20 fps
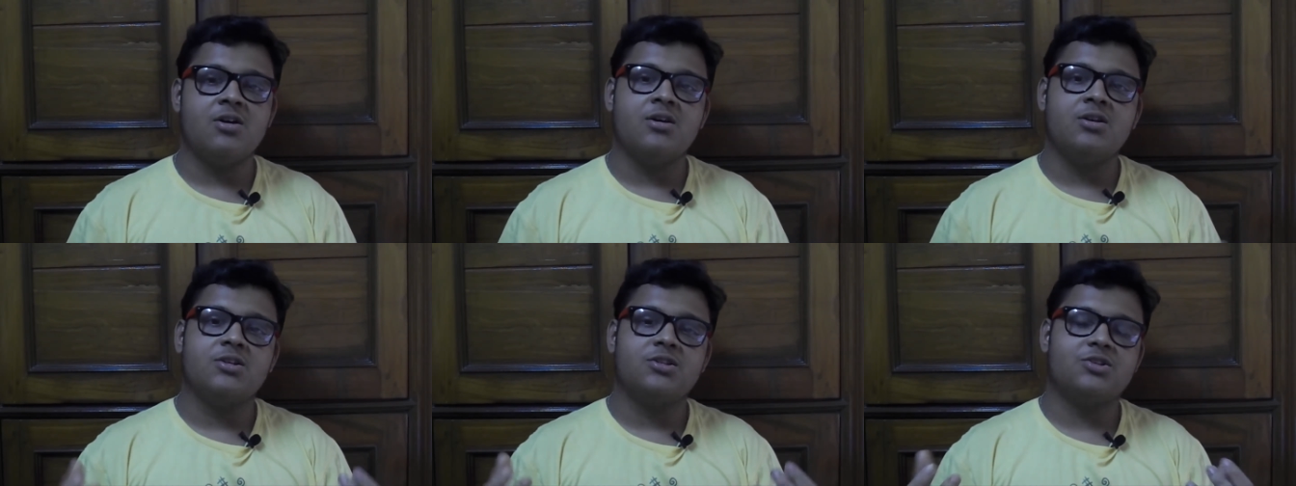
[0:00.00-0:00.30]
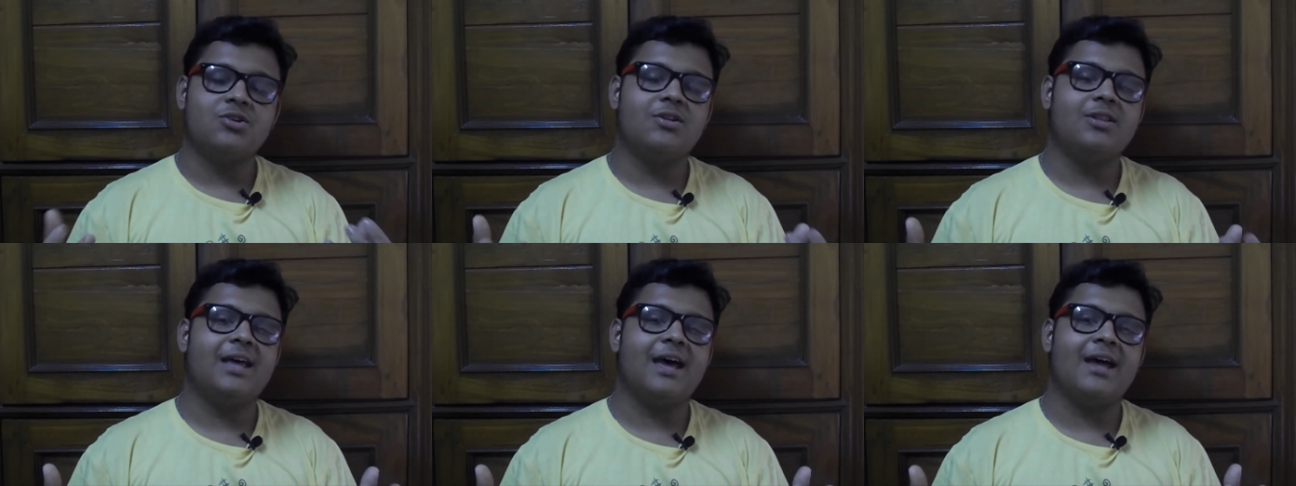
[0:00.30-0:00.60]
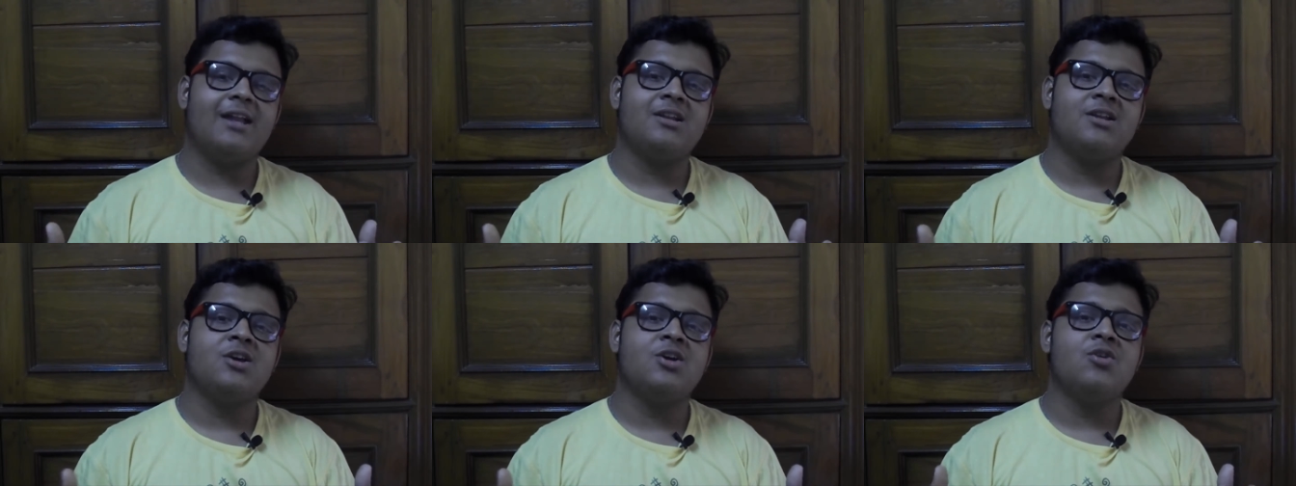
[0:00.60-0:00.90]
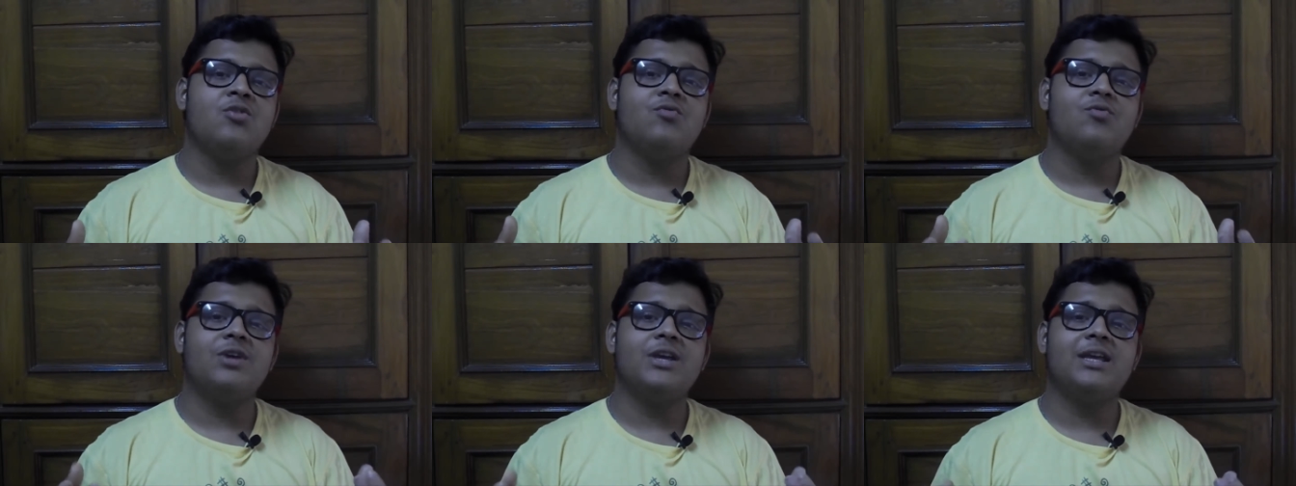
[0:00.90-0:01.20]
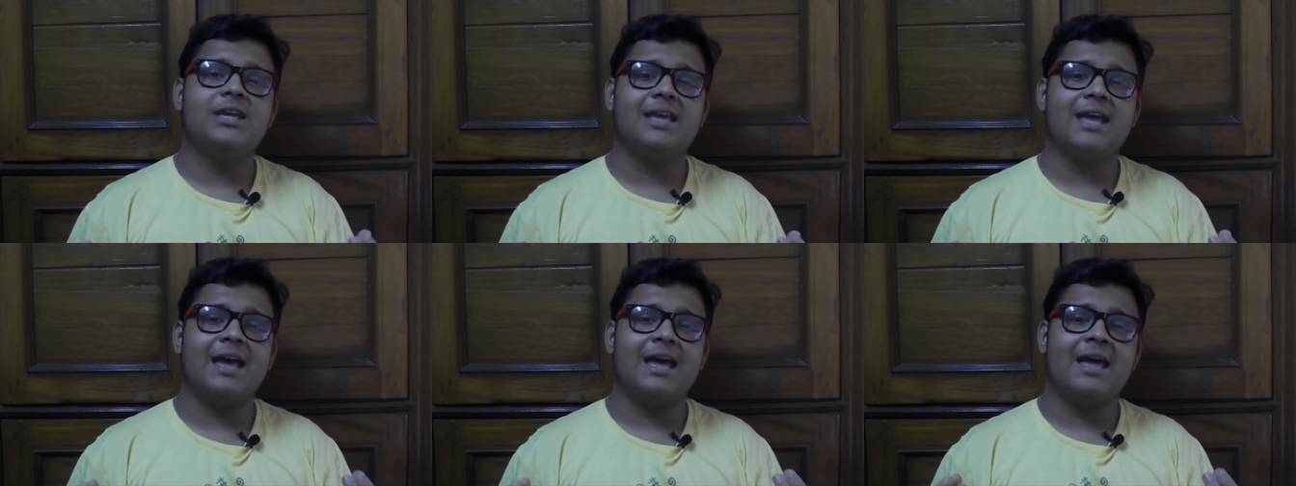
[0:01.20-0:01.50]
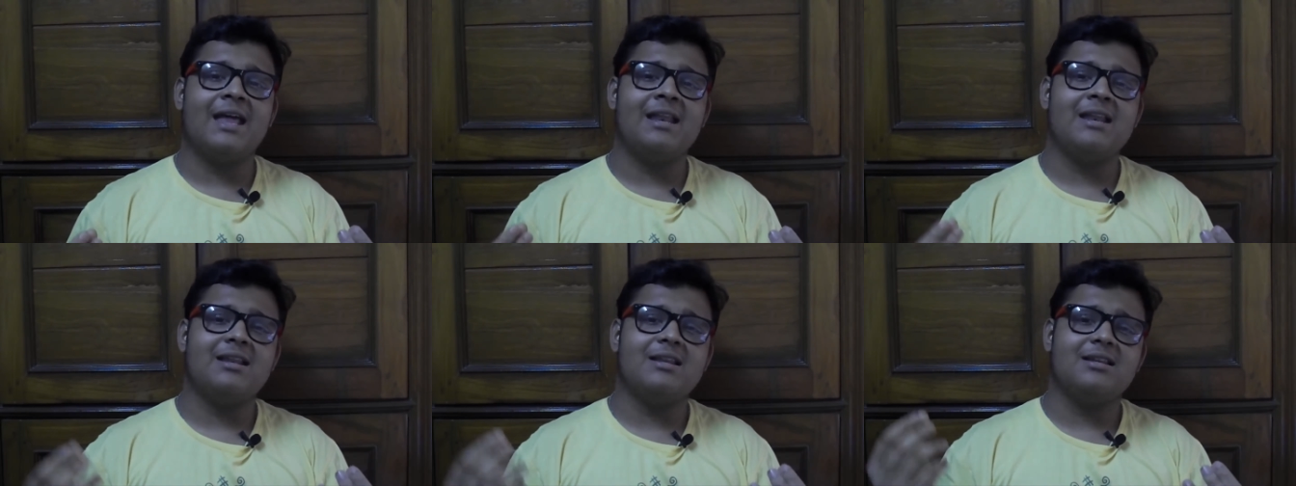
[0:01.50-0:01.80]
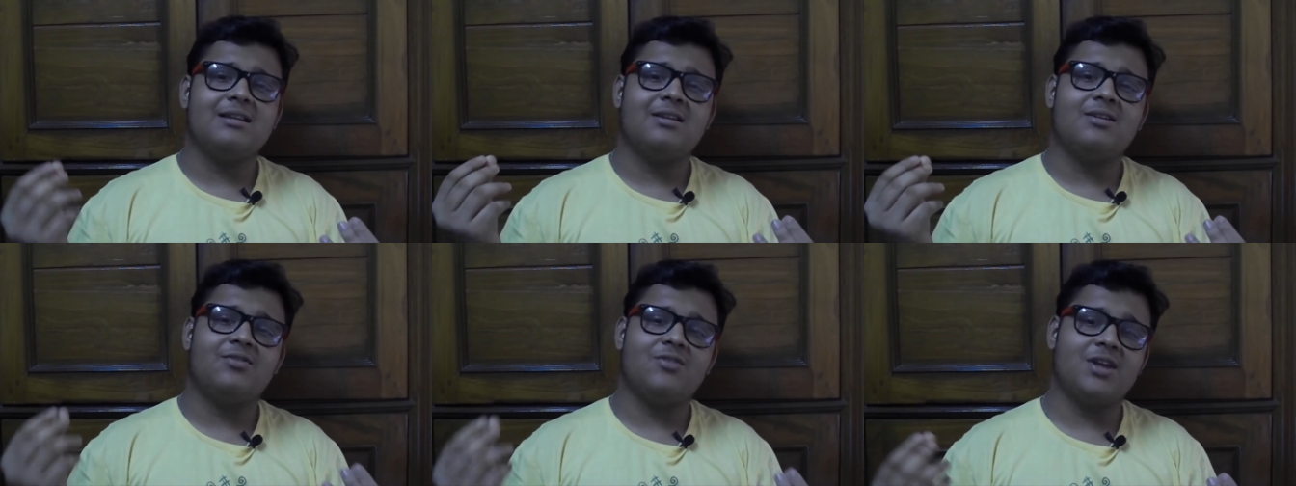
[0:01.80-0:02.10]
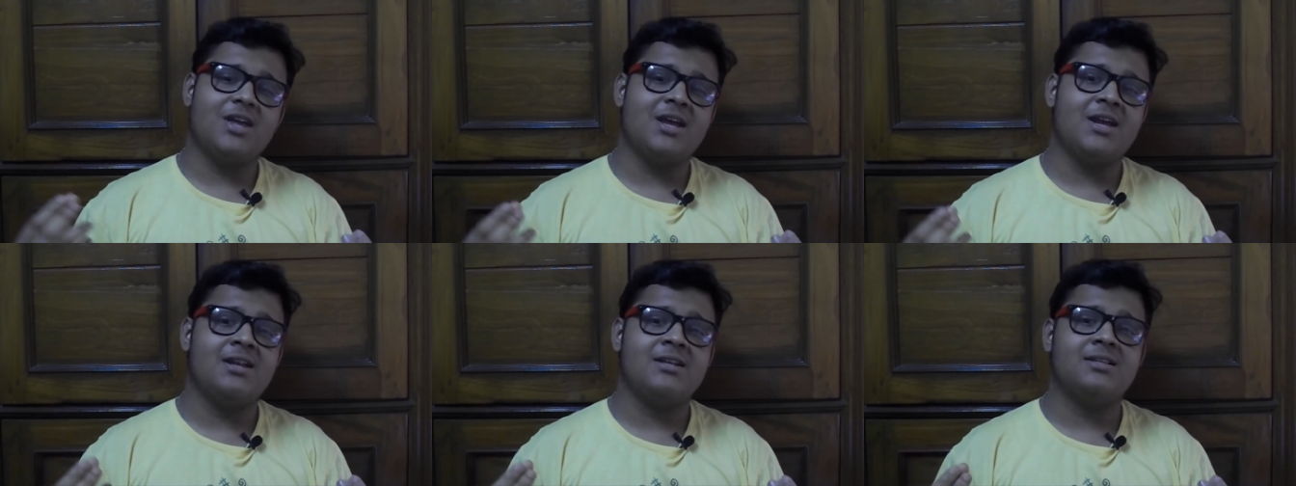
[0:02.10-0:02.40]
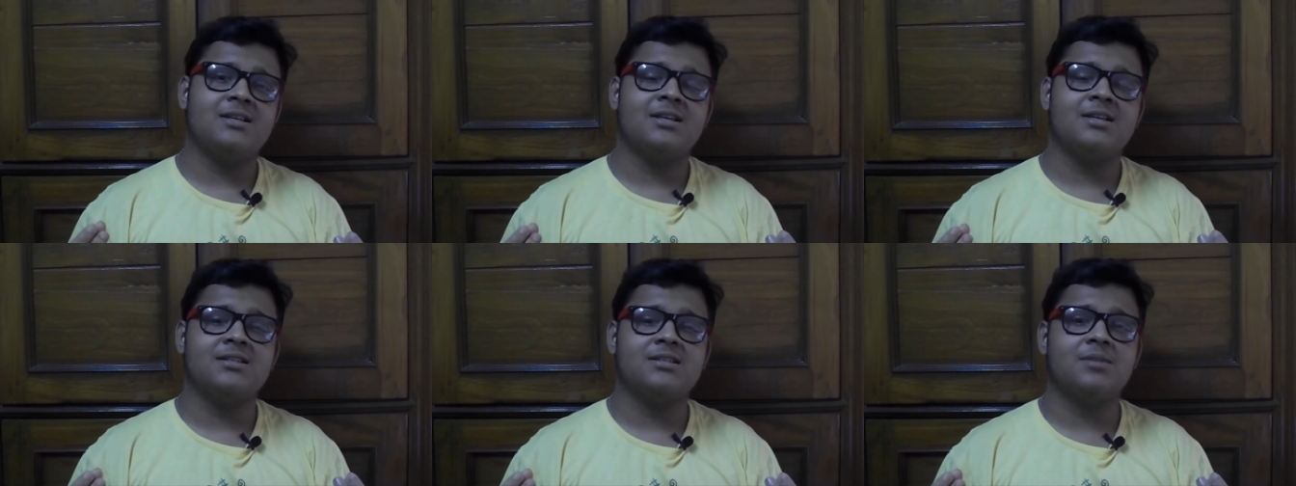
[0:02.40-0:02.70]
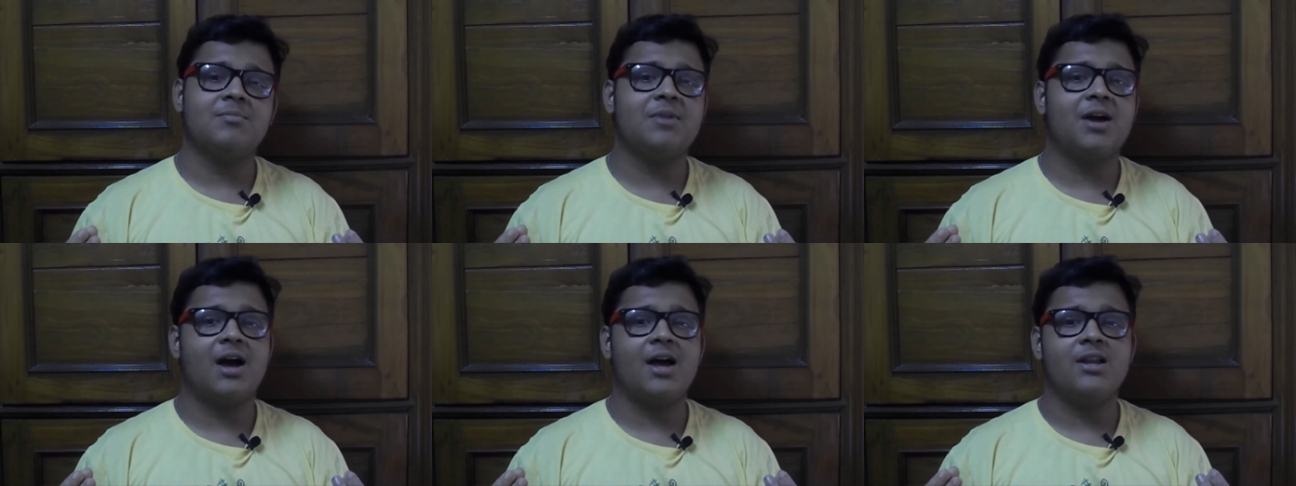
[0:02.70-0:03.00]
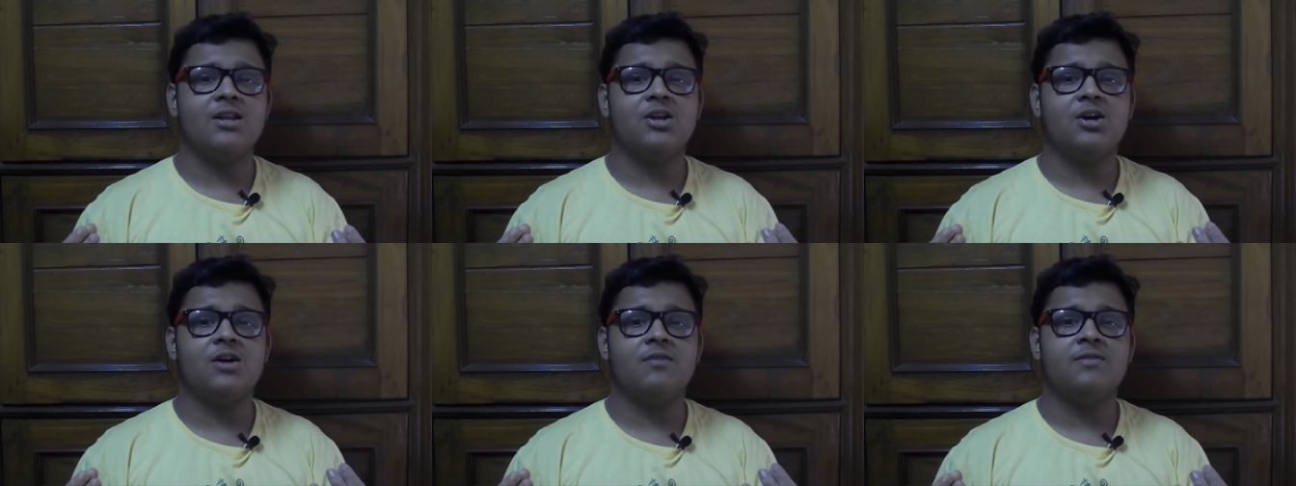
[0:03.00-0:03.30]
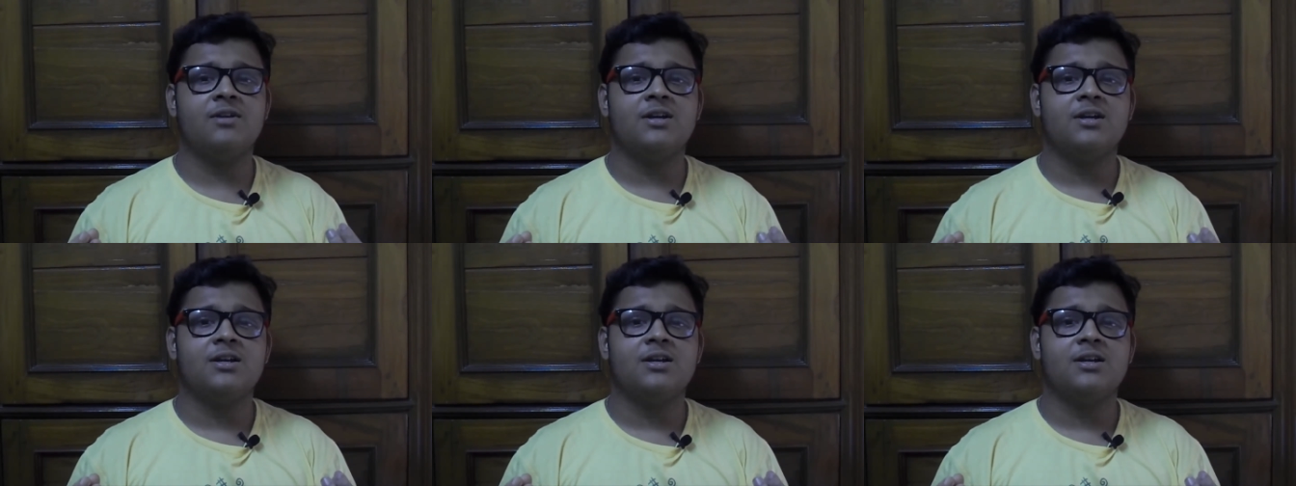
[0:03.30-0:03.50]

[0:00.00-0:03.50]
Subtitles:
so that we can create some kind of